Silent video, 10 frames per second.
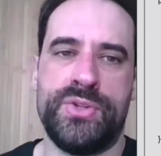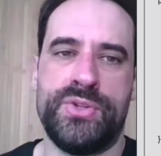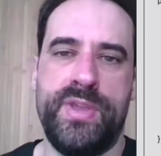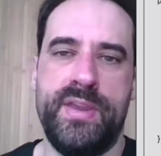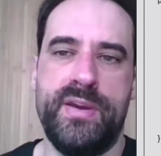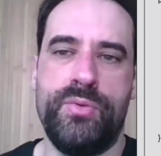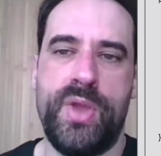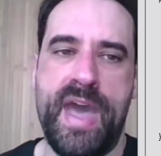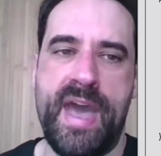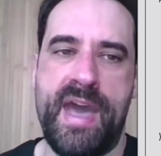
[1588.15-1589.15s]
So here
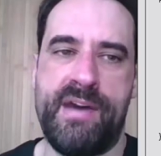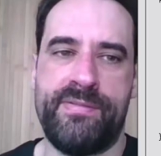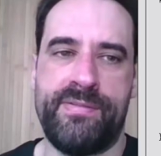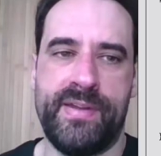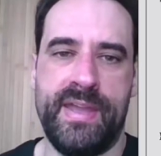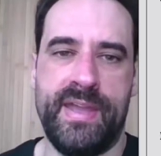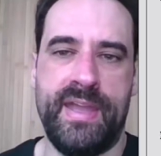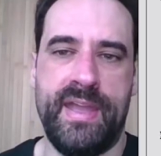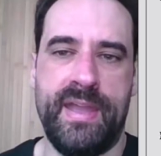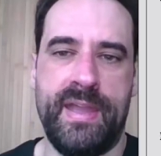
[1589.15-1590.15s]
we have
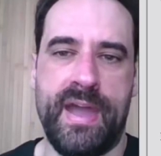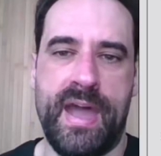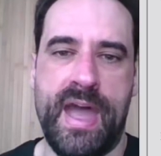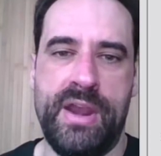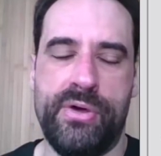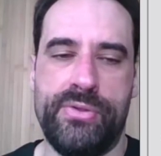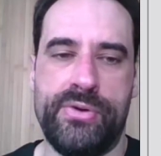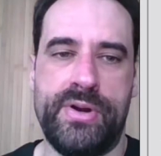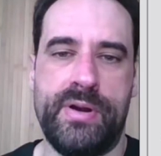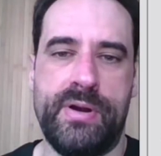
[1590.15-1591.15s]

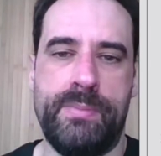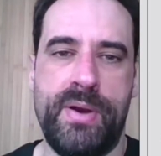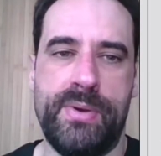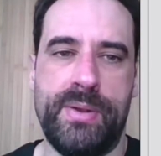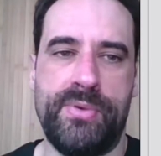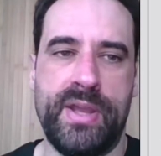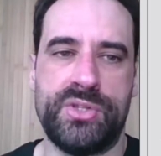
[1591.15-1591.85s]
another problem, right?